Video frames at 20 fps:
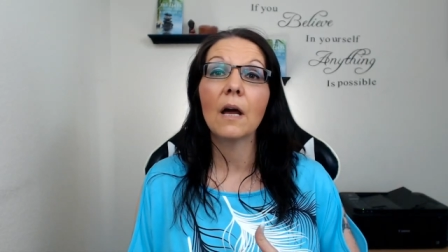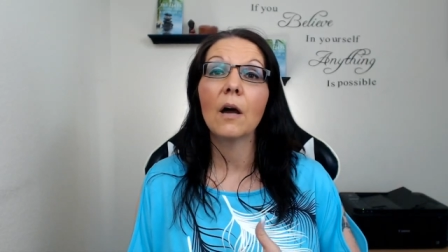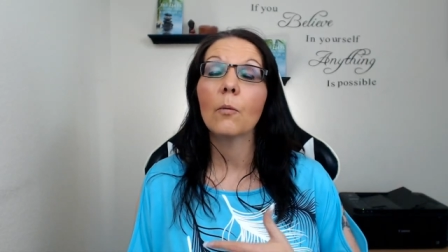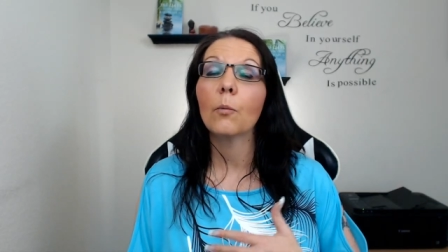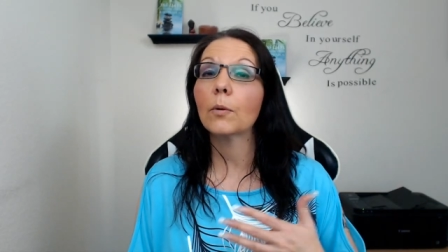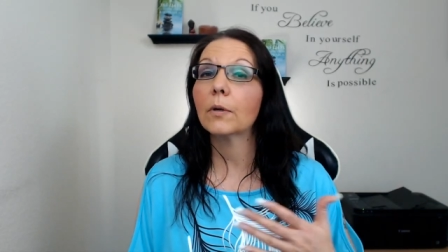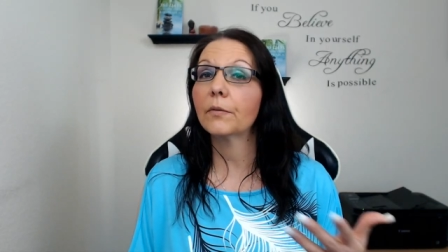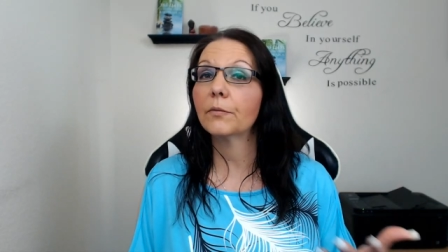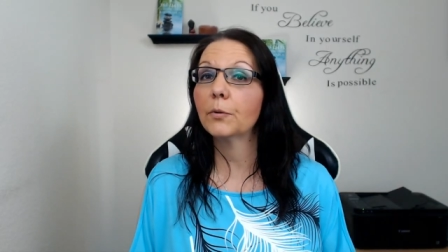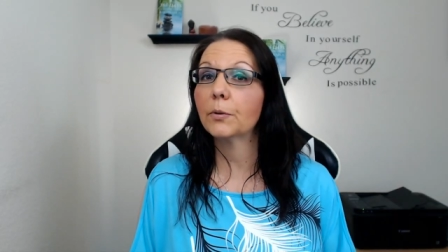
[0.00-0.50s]

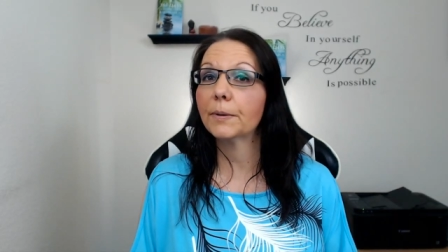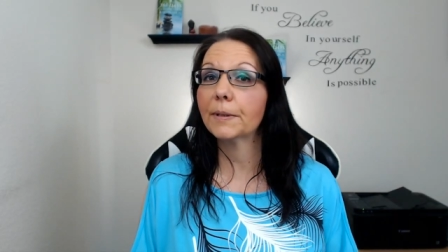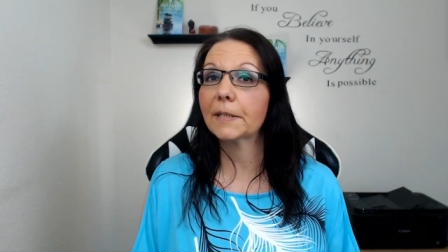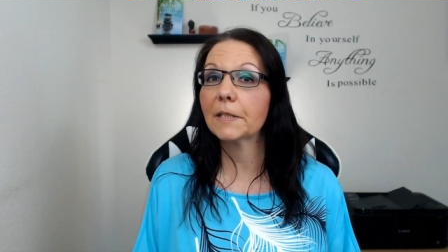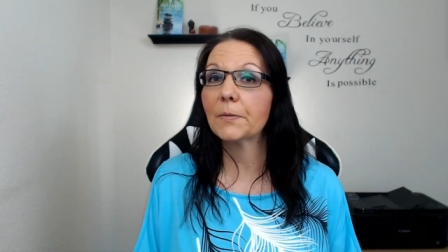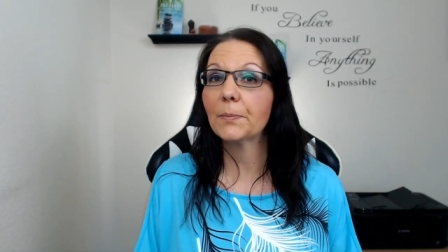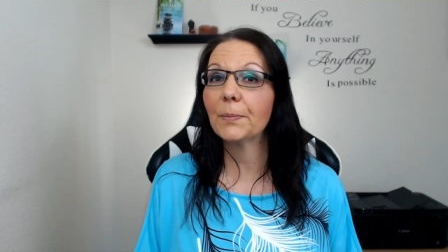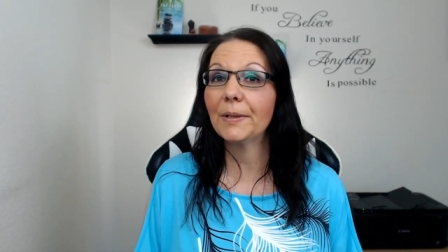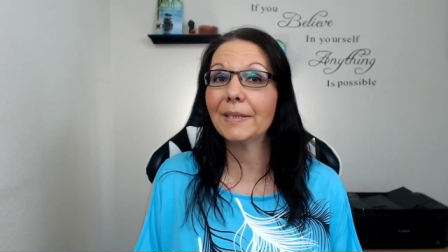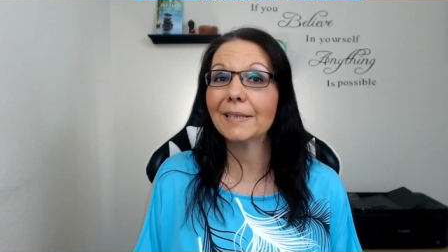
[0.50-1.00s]
whatever you're
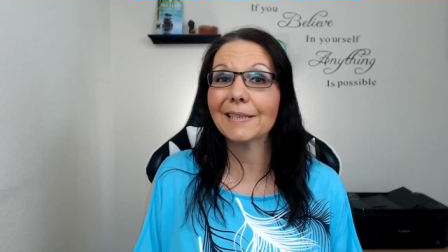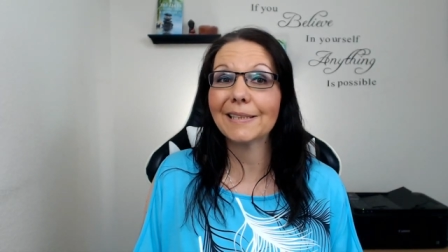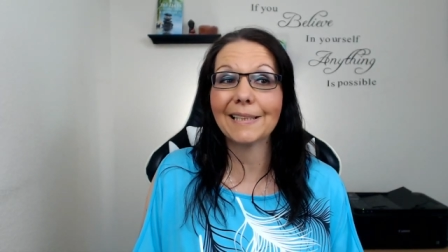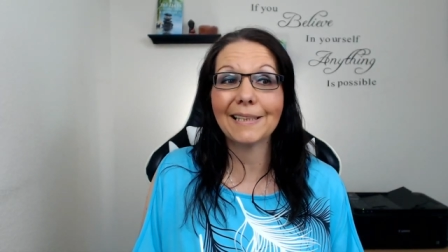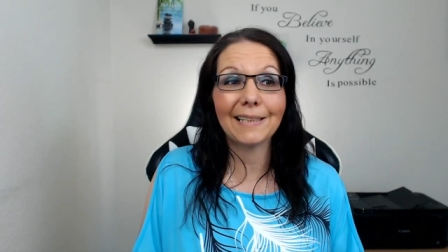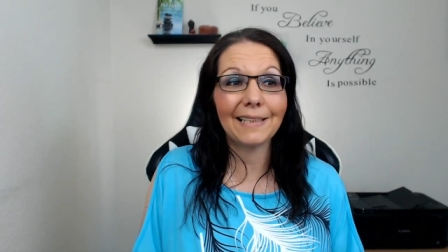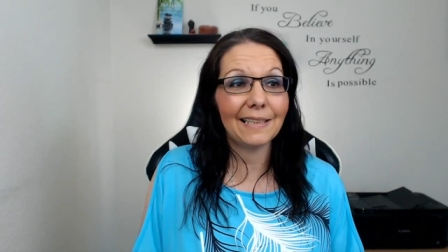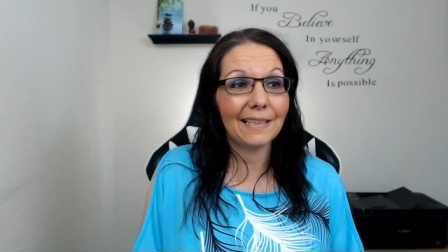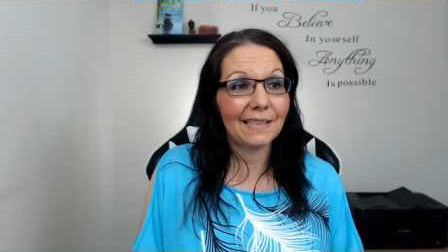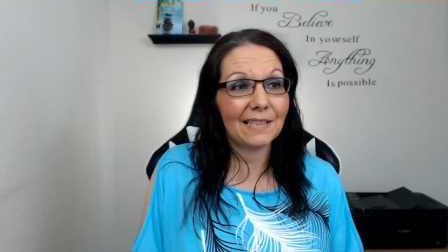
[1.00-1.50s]

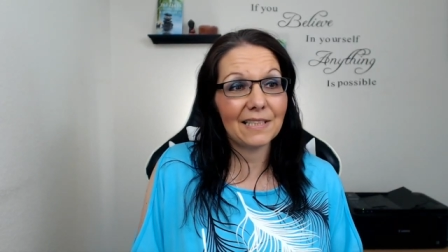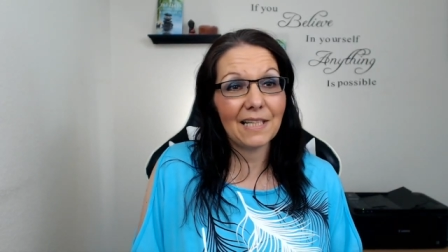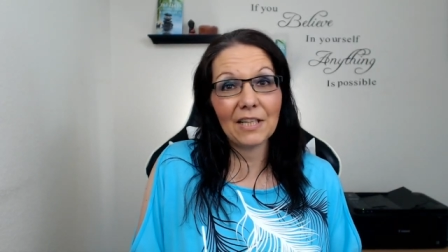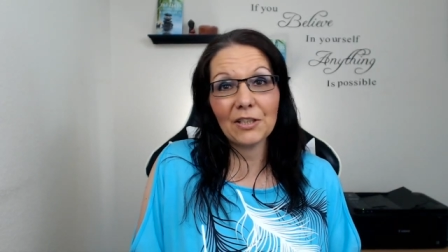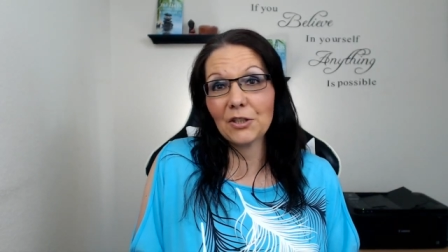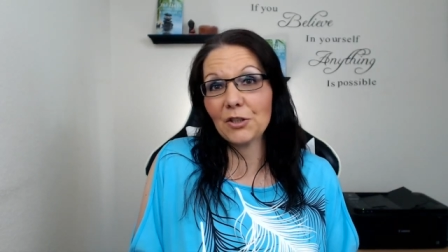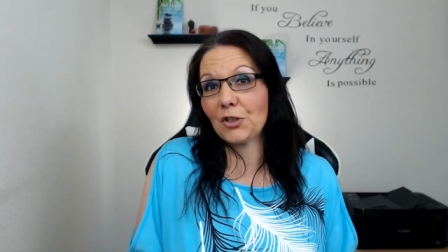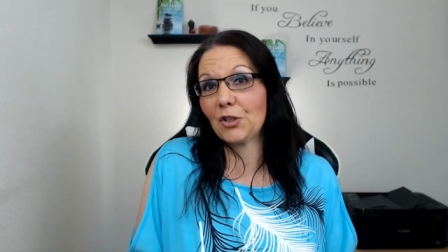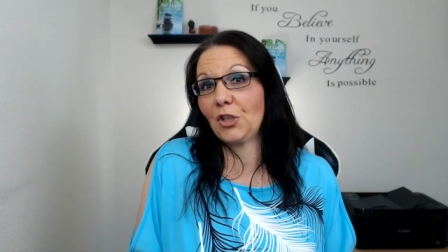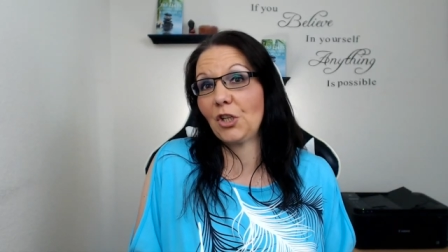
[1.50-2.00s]
experiencing, it's
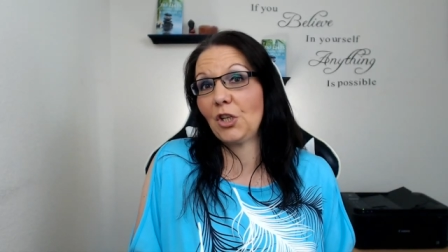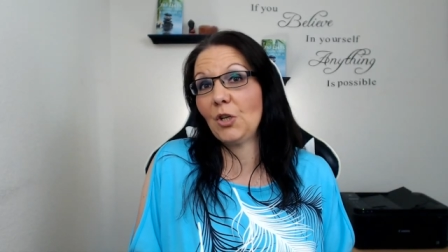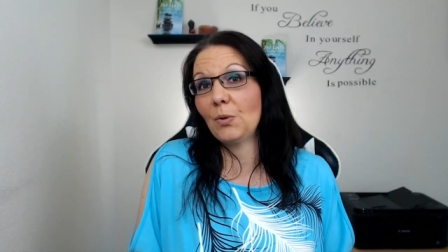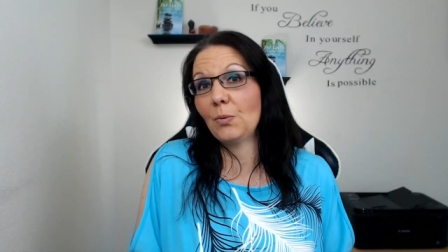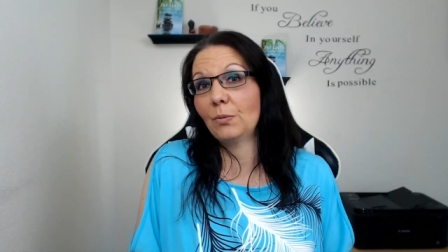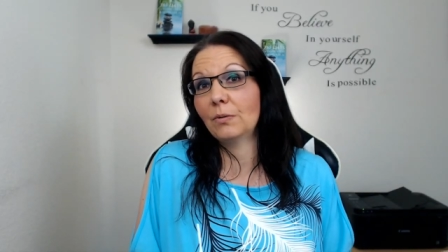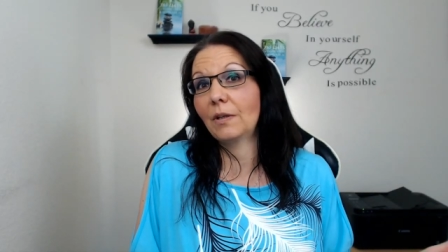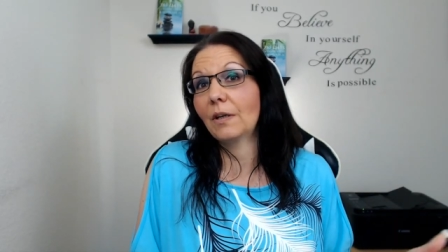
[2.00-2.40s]
not just you.